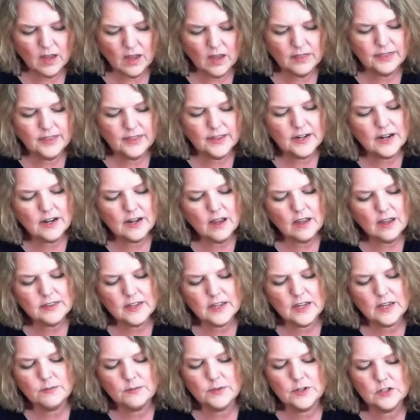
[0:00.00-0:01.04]
Then I got the
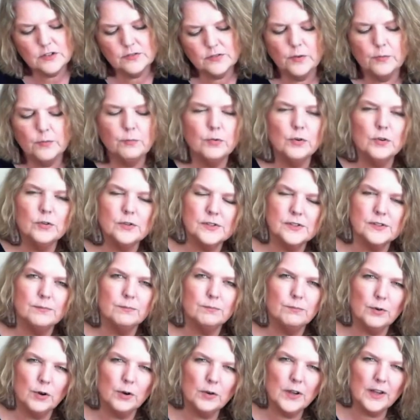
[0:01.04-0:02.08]
image of a
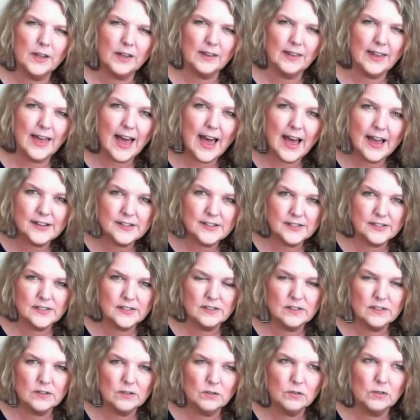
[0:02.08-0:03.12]
broken glass
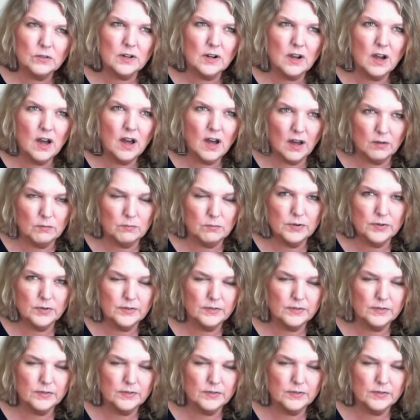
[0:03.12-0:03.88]
or cup.